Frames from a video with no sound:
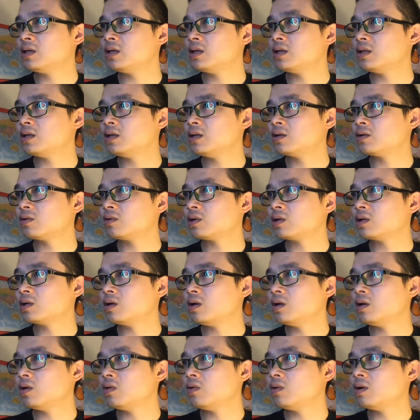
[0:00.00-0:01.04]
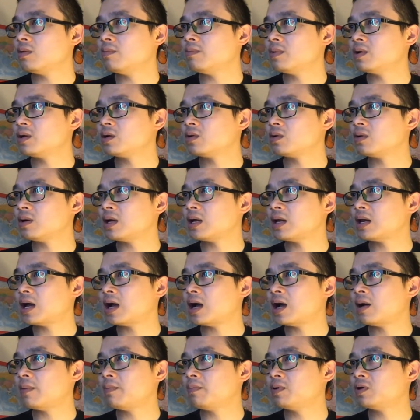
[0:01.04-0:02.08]
in lower, middle, and
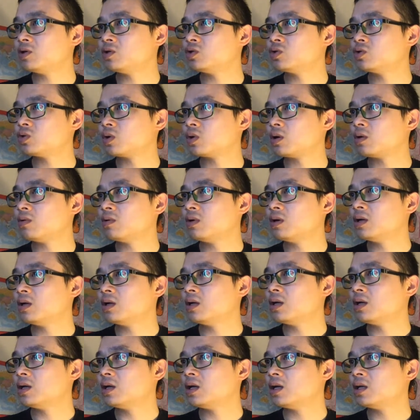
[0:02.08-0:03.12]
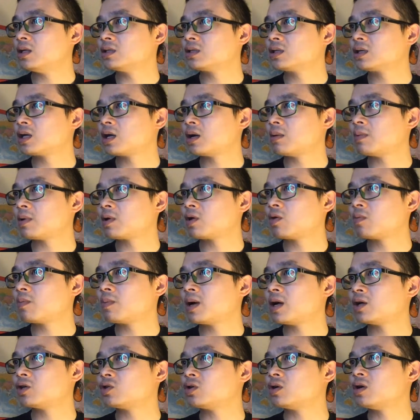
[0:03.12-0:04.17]
upper jaw in scalp
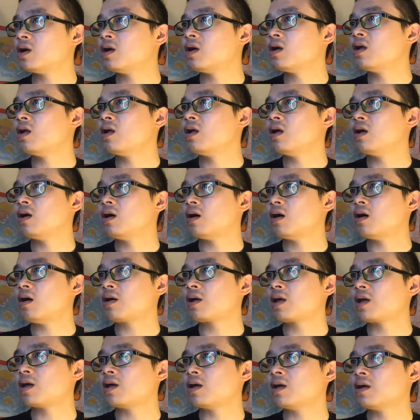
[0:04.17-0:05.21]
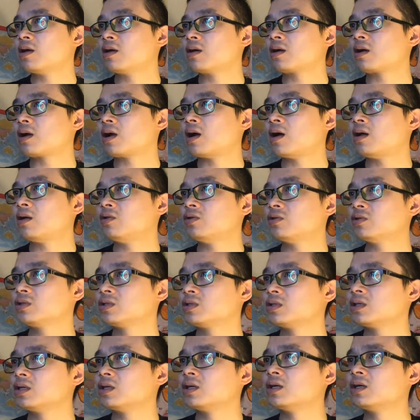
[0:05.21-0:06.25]
acupuncture? Okay,
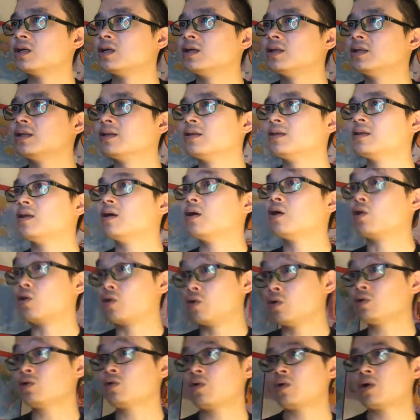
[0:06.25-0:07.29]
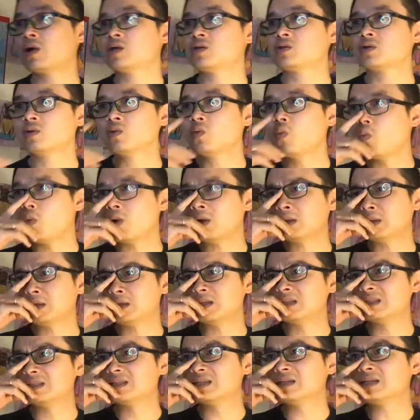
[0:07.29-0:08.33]
Carl's a good question. What
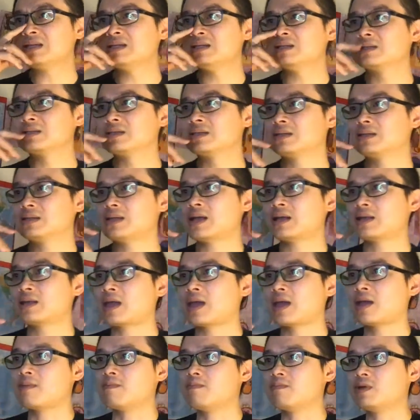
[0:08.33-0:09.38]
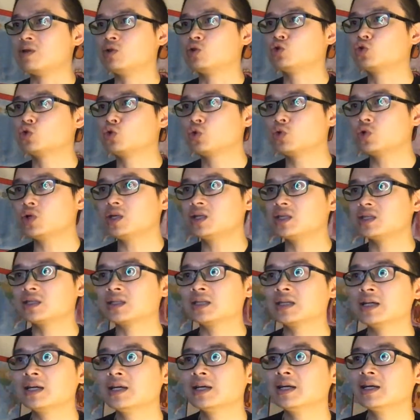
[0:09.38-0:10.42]
disease that can be treated
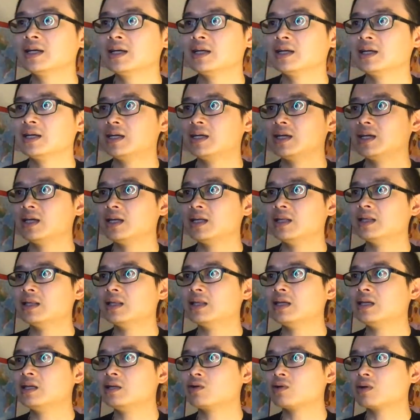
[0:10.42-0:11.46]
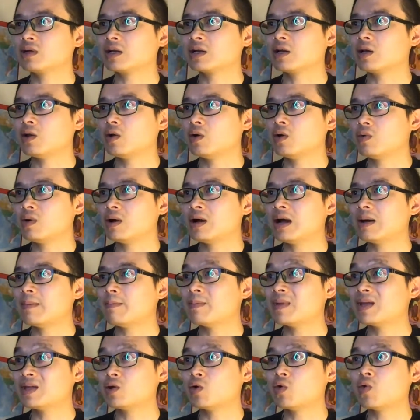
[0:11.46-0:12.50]
in needling lower,
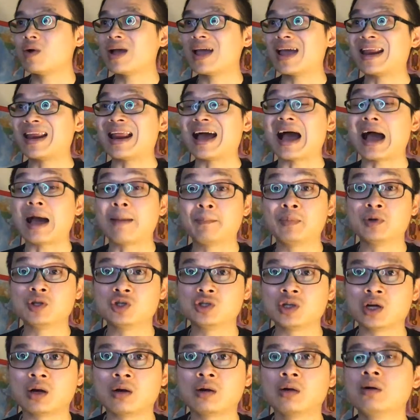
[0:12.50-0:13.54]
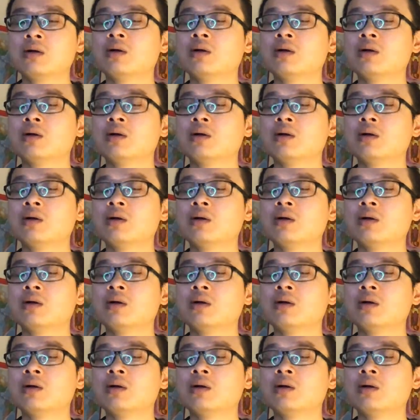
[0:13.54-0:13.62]
middle, and upper jaw?